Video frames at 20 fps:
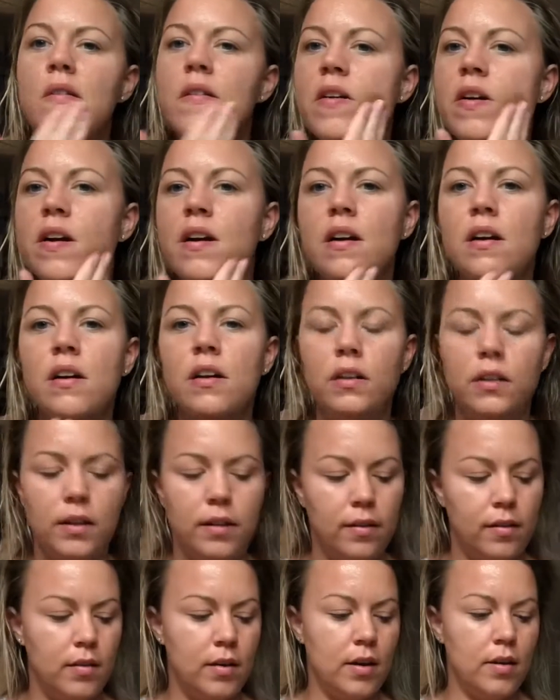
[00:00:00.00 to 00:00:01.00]
and it
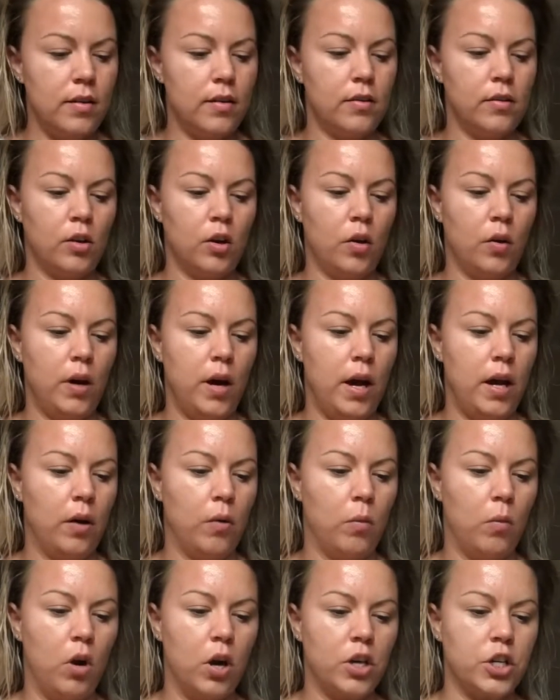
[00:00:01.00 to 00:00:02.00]
says to go ahead
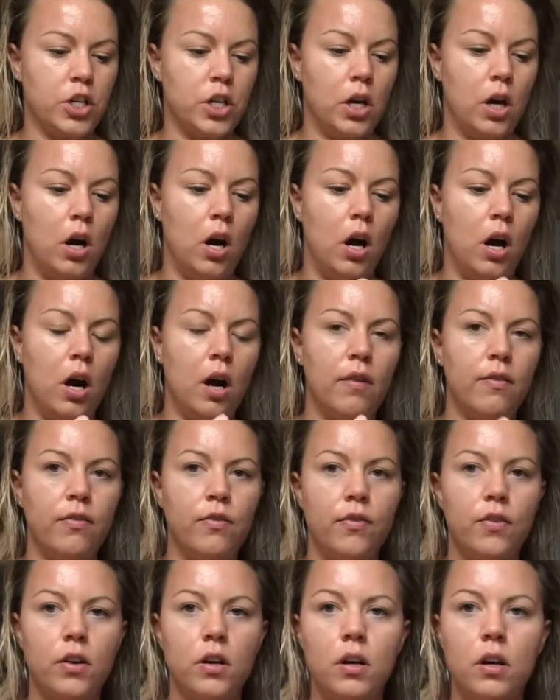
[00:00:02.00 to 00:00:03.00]
and wash it off,
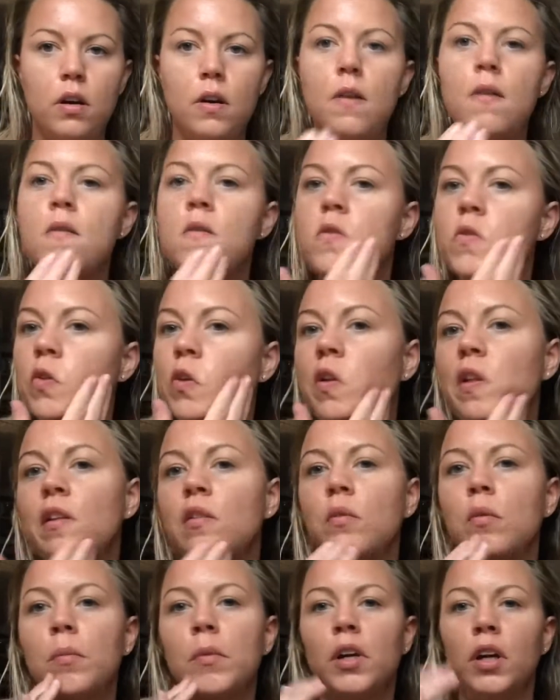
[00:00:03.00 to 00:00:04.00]
so
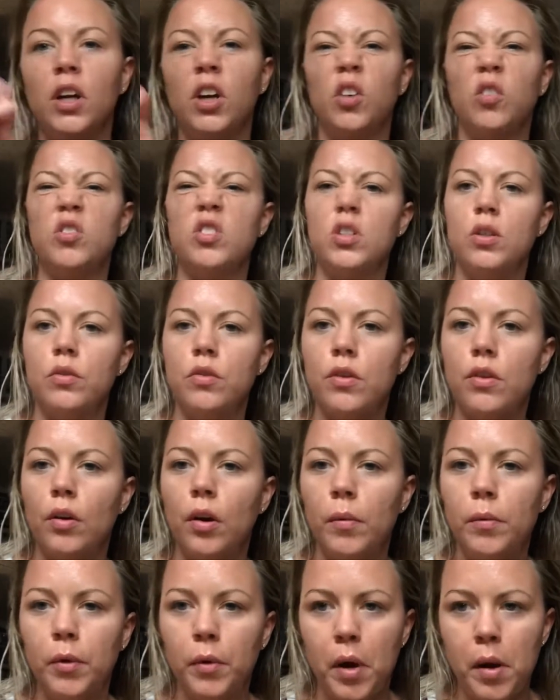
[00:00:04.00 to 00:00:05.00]
that's what I'm gonna go do. So
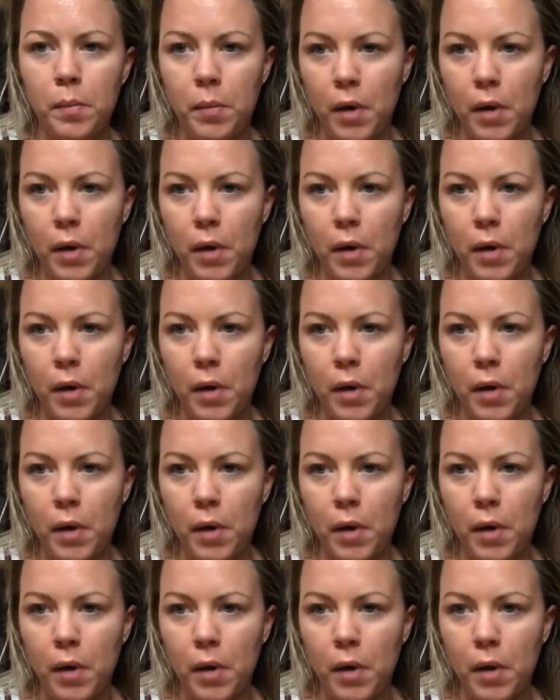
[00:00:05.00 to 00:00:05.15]
I'll be right